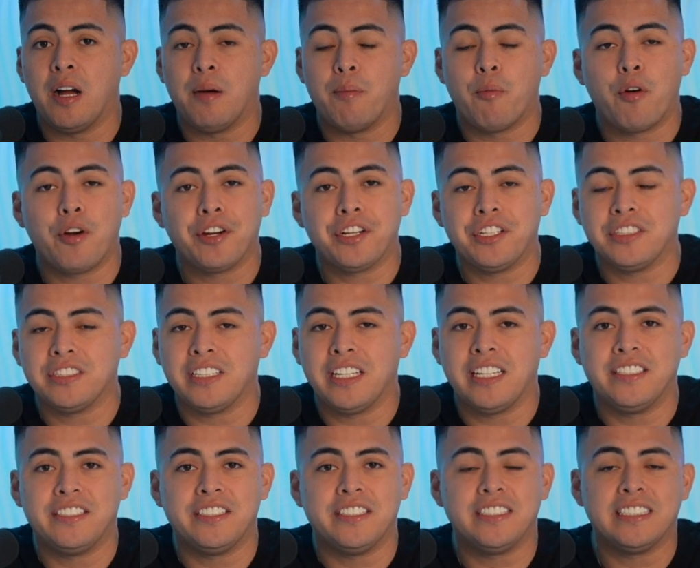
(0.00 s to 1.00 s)
mortgage
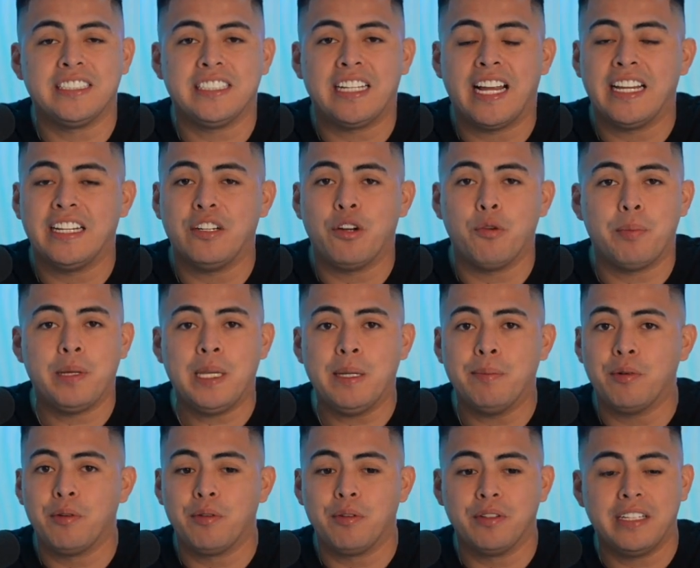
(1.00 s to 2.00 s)
lenders, and I know
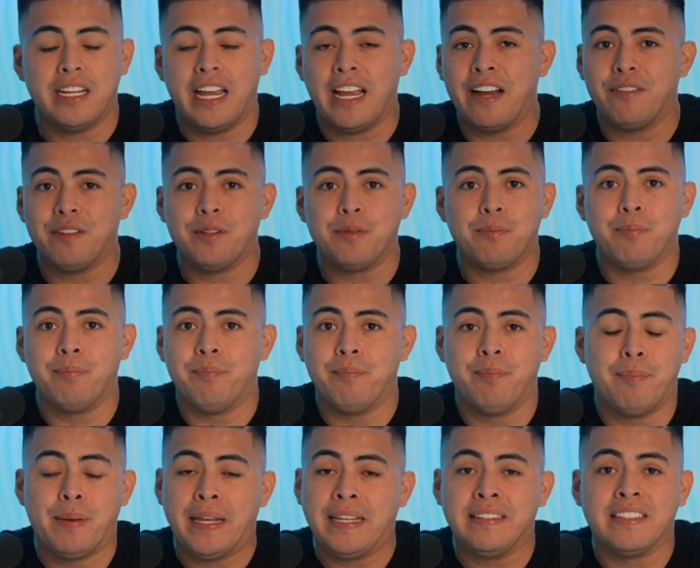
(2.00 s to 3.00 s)
people in
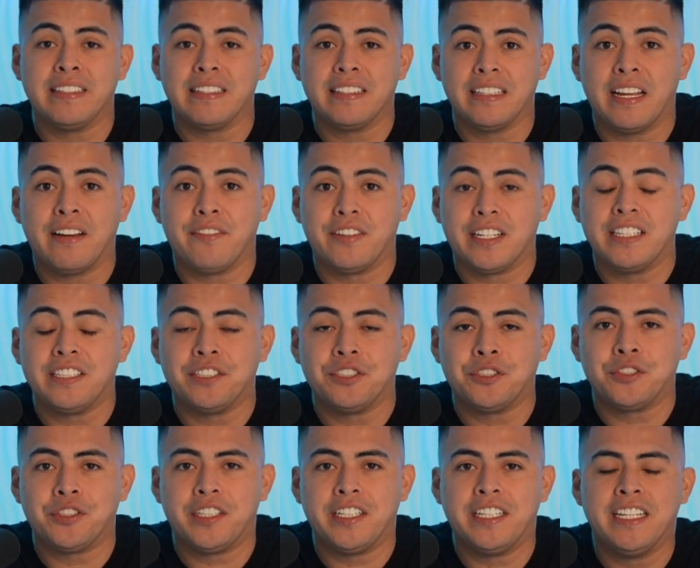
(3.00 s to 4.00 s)
basically every
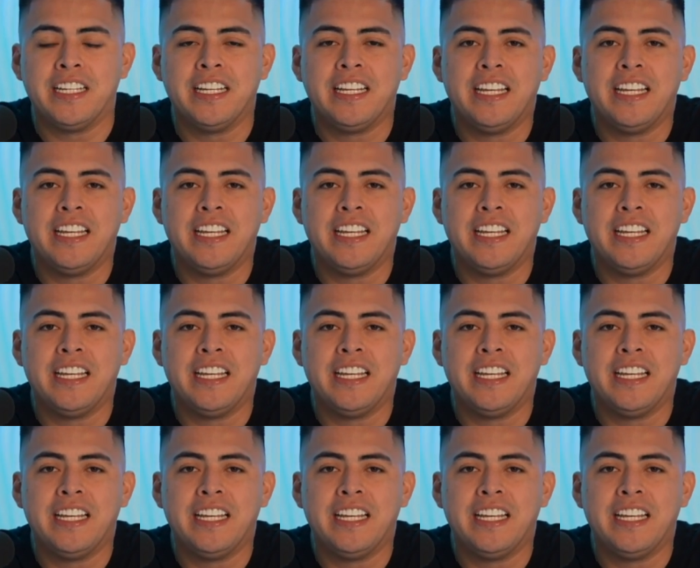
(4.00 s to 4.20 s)
industry.